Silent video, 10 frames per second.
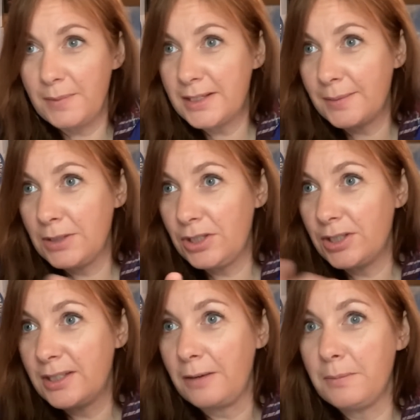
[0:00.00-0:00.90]
I mean, someone's
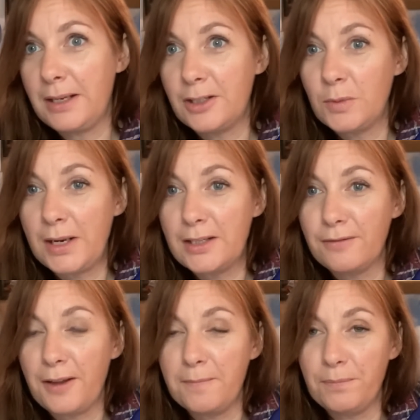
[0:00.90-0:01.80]
just sent me a tweet
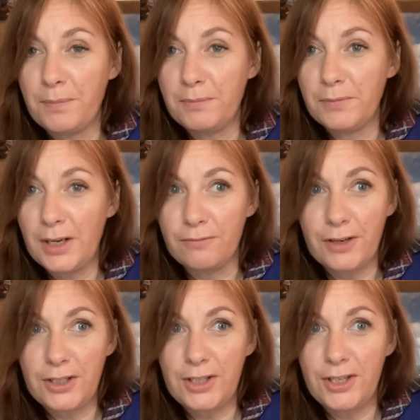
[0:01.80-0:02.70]
of him, you know,
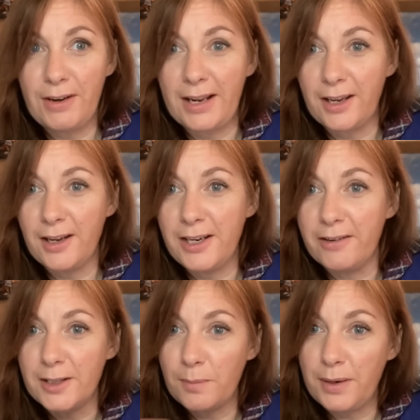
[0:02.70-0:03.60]
Rishi Sunak
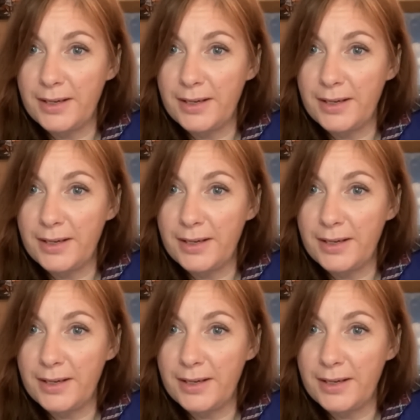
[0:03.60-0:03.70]
earlier, and it's